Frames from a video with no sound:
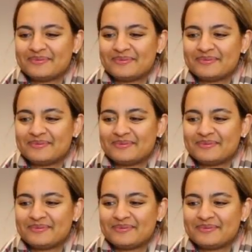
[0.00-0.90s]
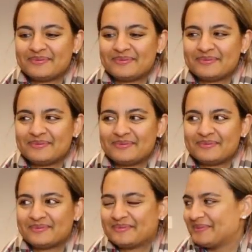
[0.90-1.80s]

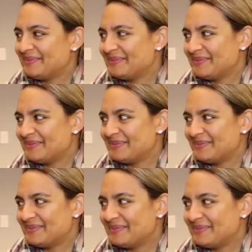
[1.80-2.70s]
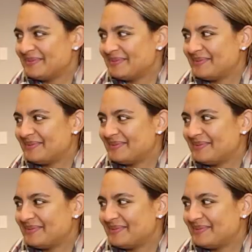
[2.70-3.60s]

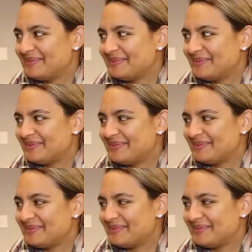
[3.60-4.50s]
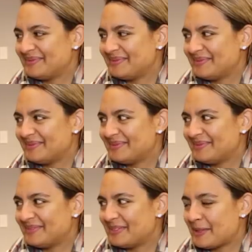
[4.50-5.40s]

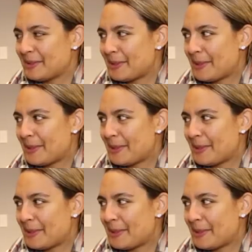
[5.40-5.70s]
(not speaking)